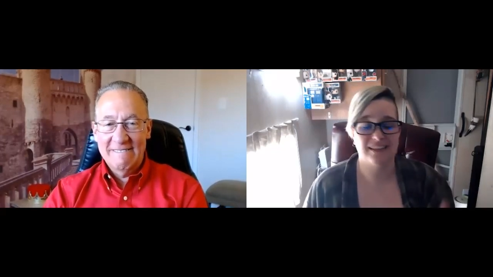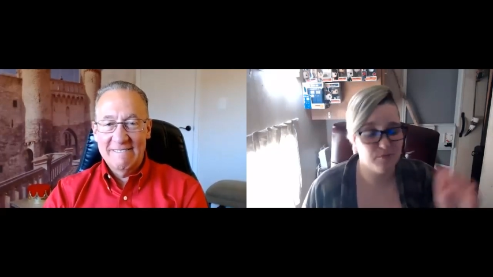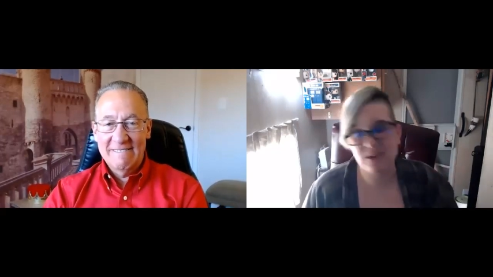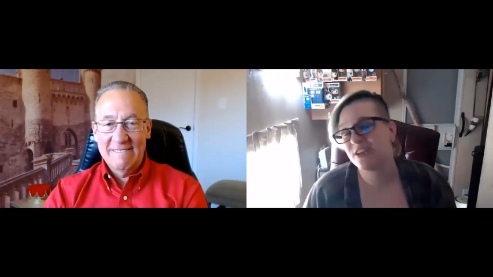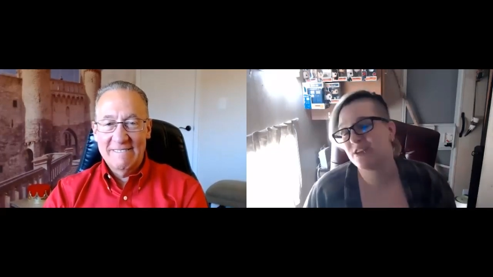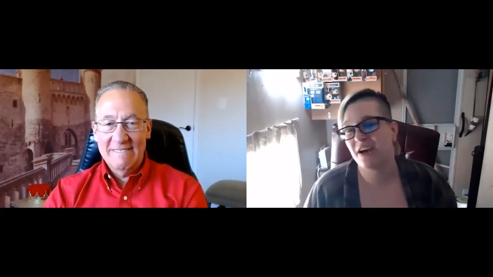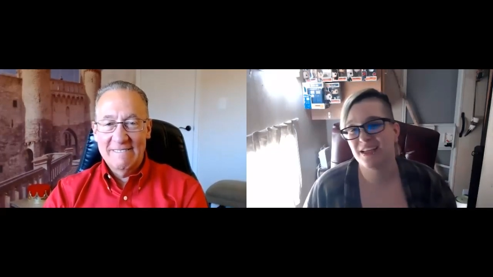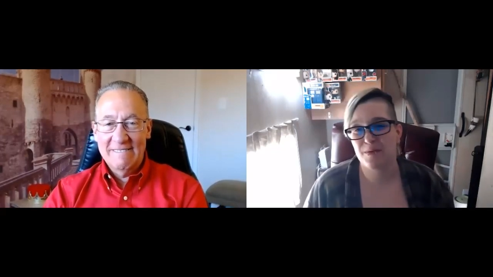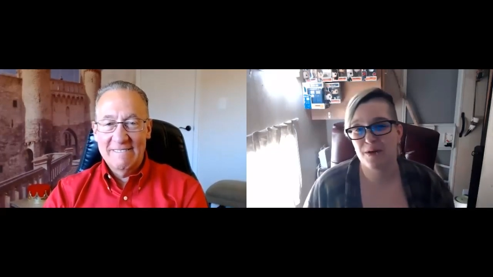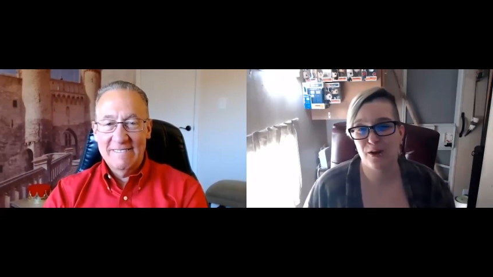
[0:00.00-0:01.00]
Speaker 1: I'm really trying.
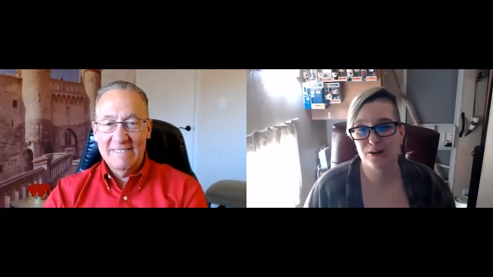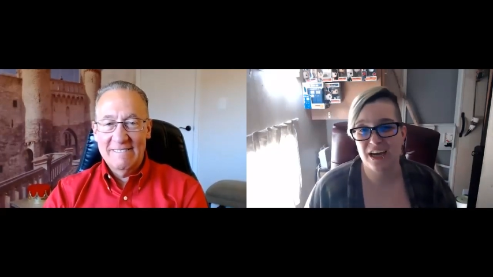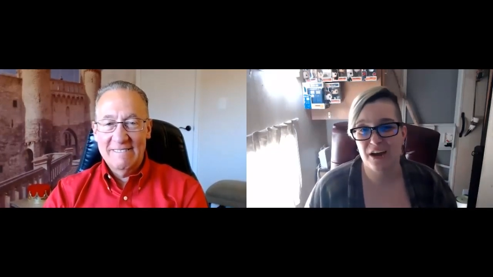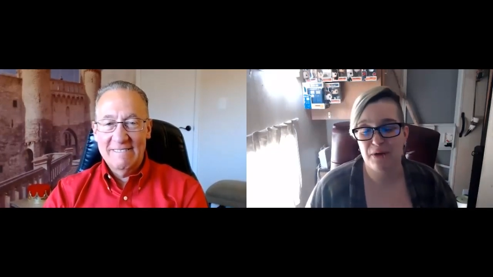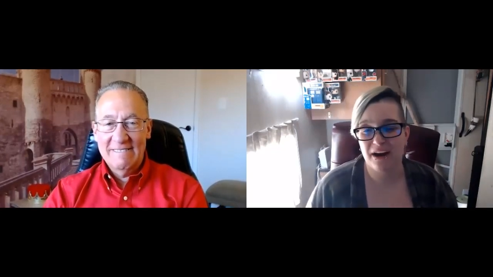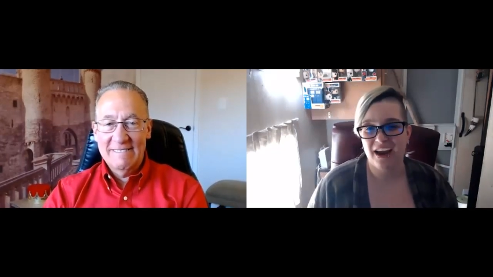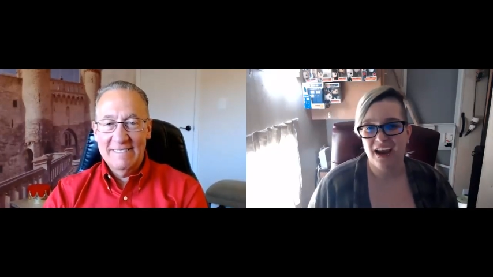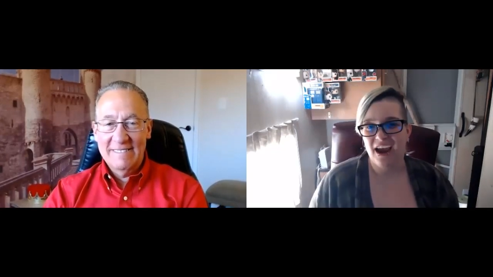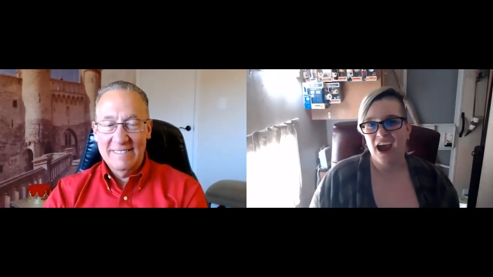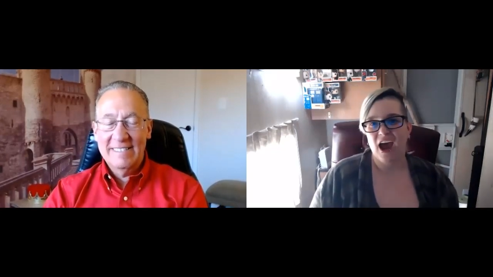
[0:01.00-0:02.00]
It's been a long day already.
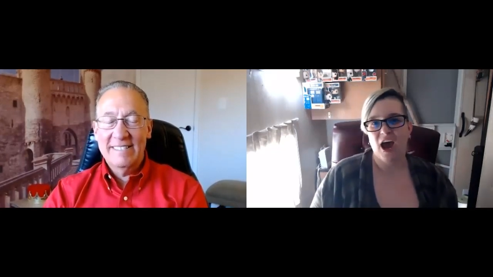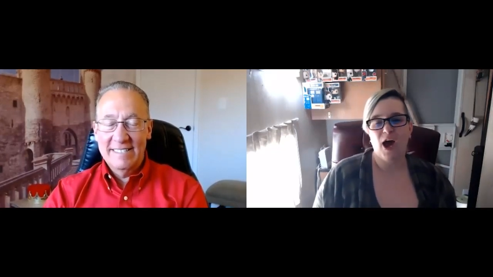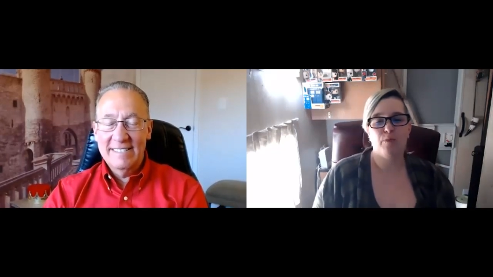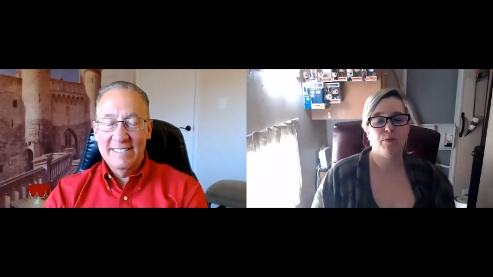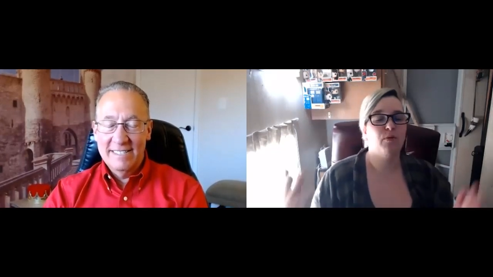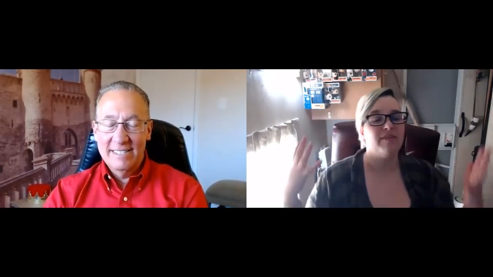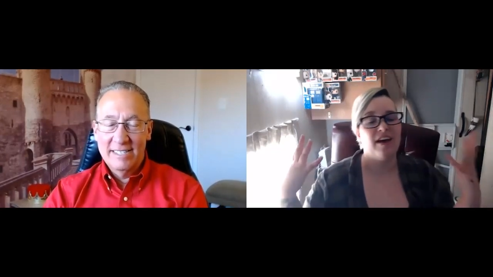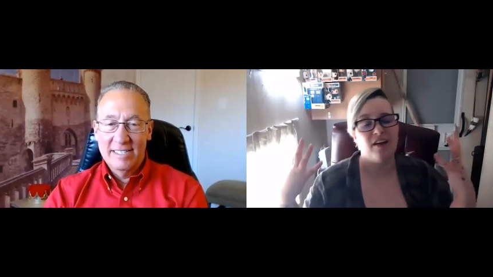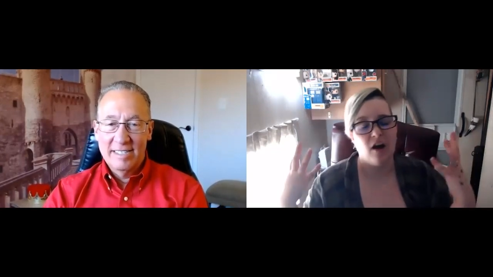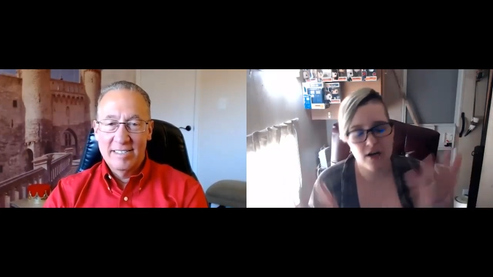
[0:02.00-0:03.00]
But we've
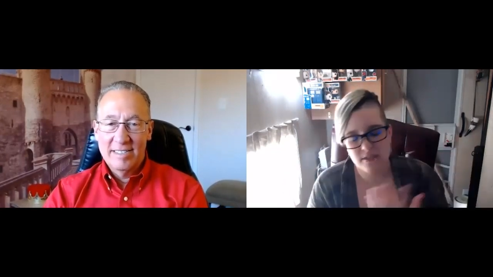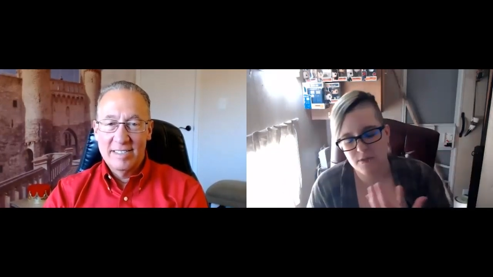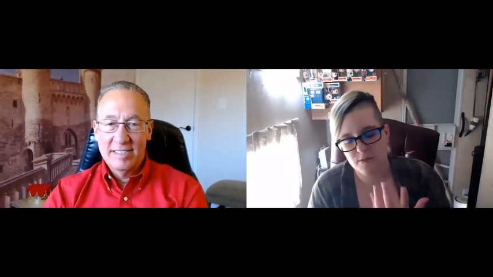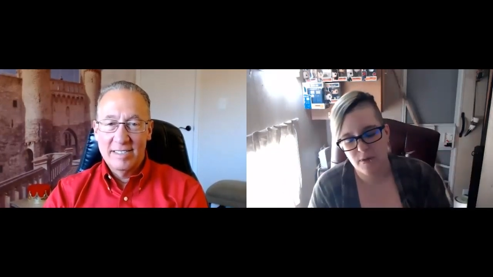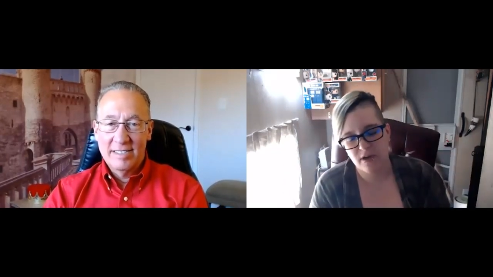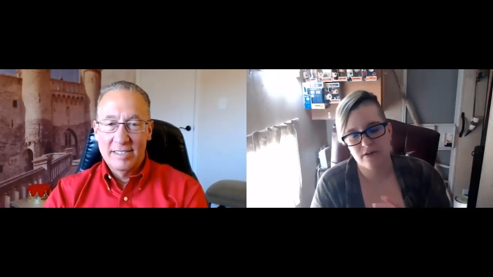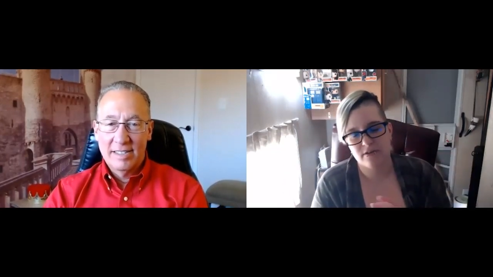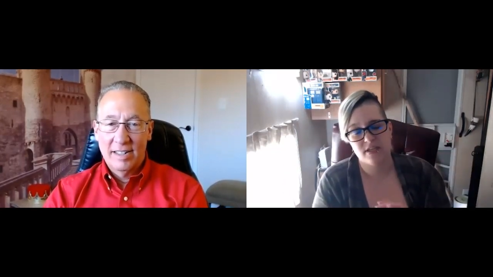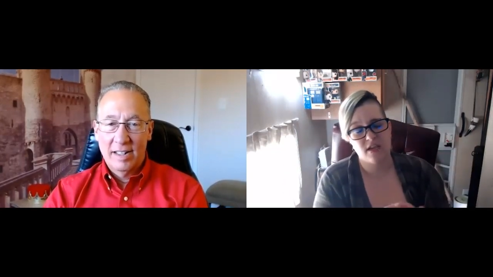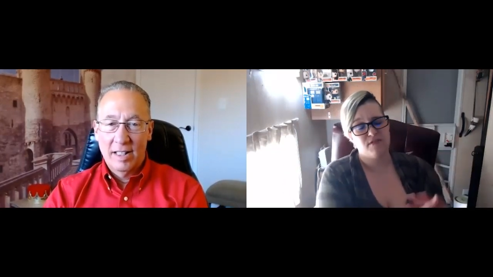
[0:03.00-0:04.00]
had awesome
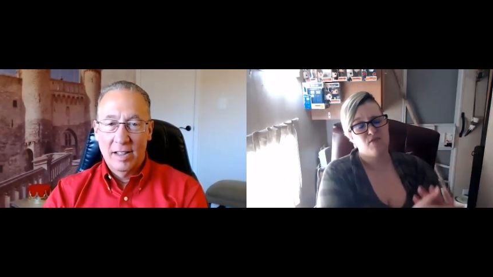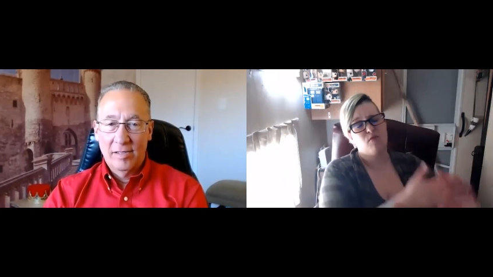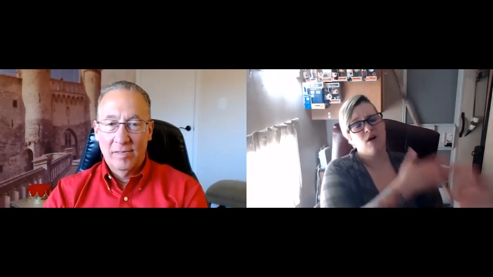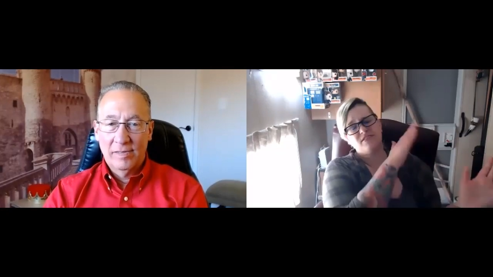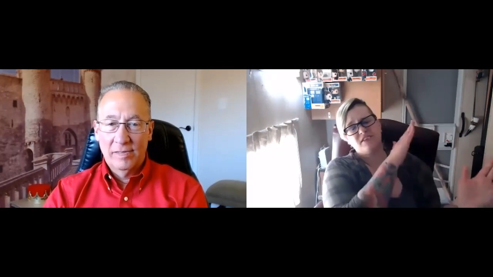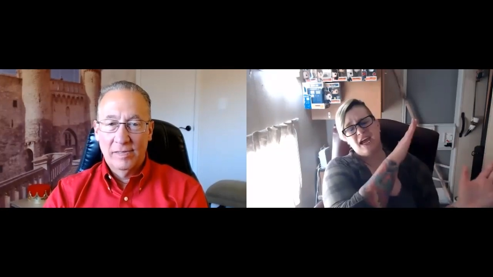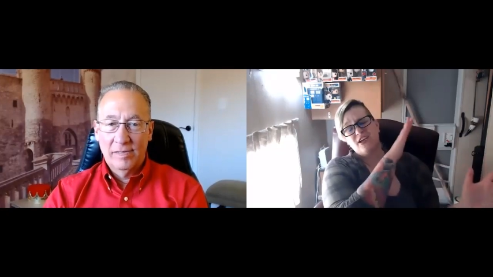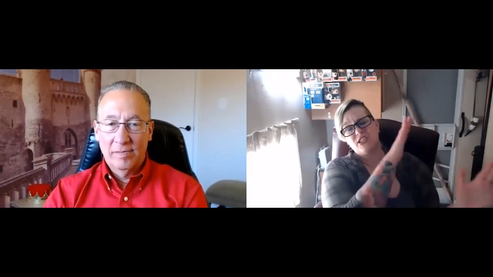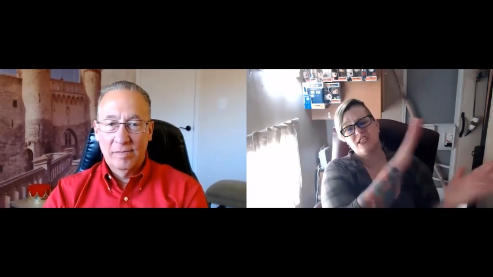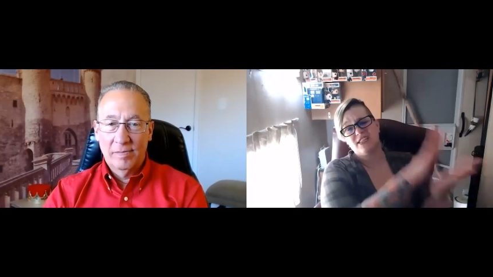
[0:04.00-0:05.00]
speakers. If you want to
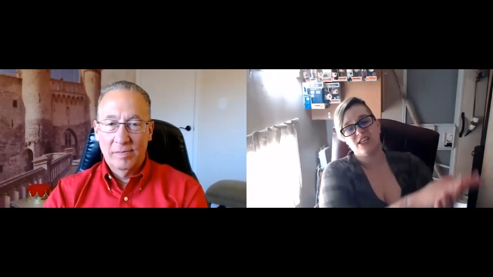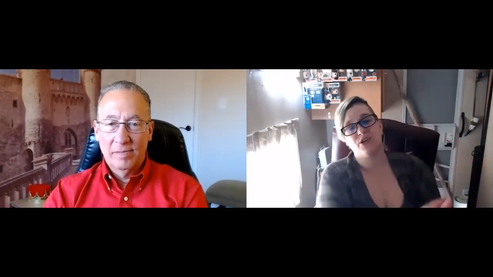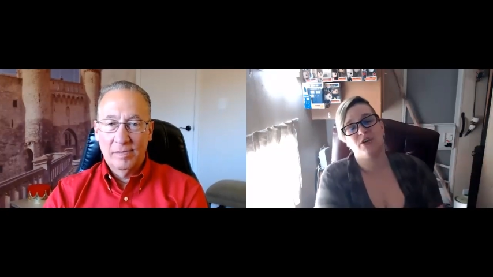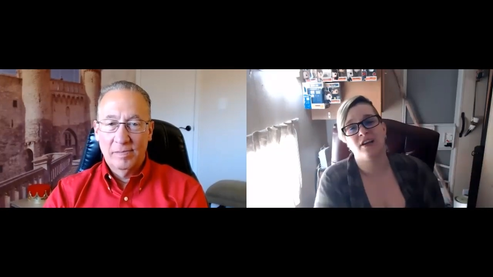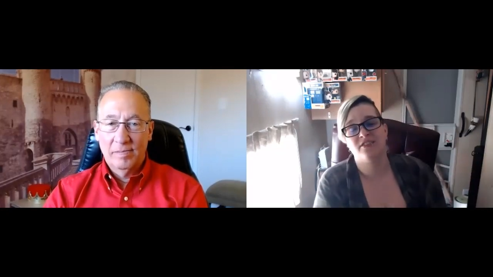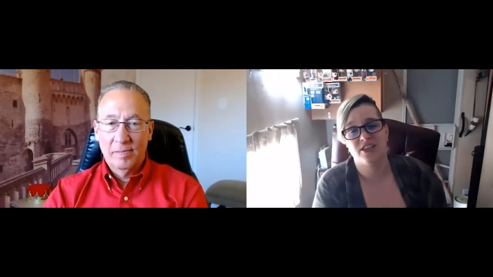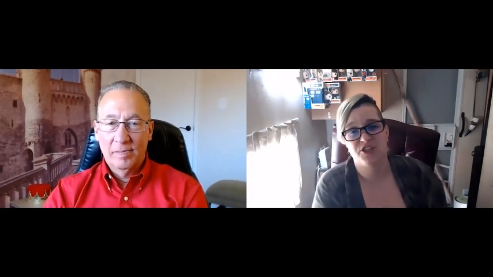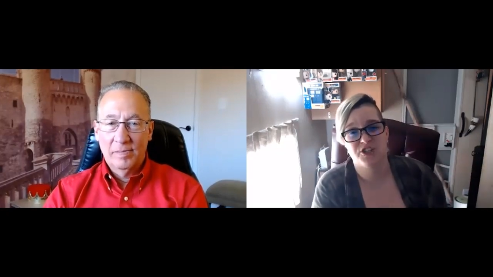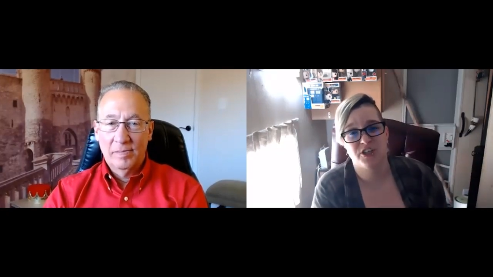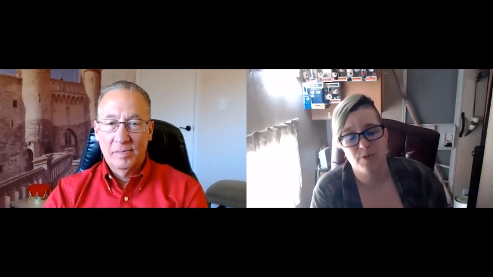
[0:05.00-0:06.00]
catch this session or other
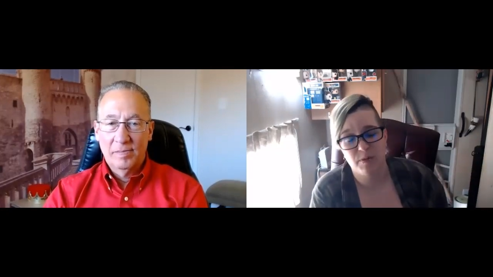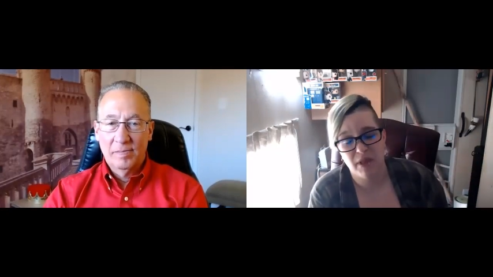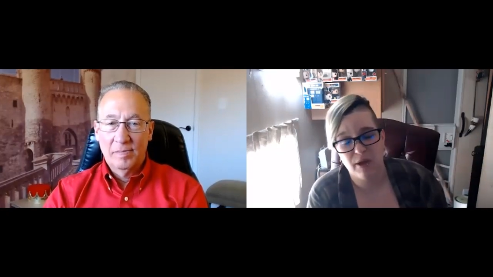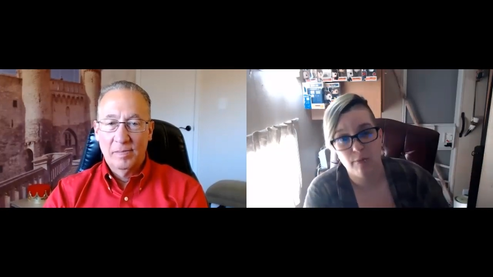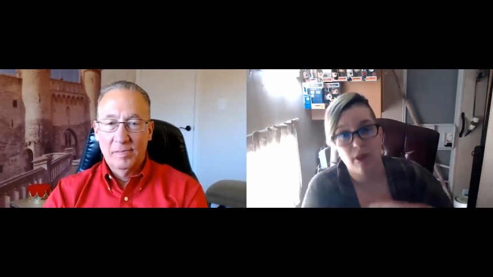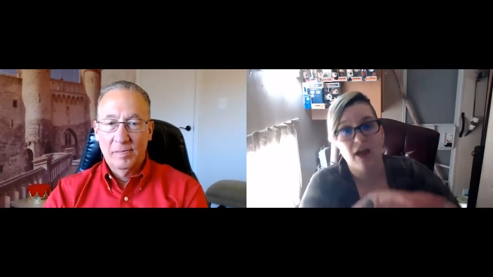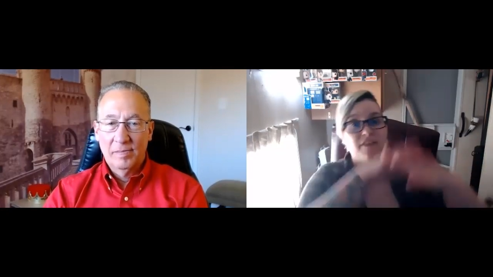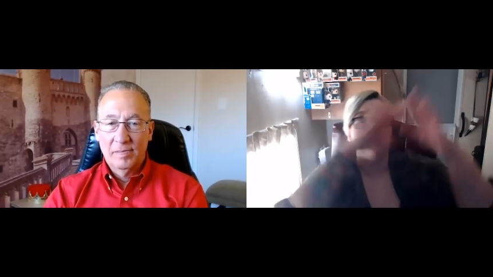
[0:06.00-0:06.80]
sessions on replay, we will have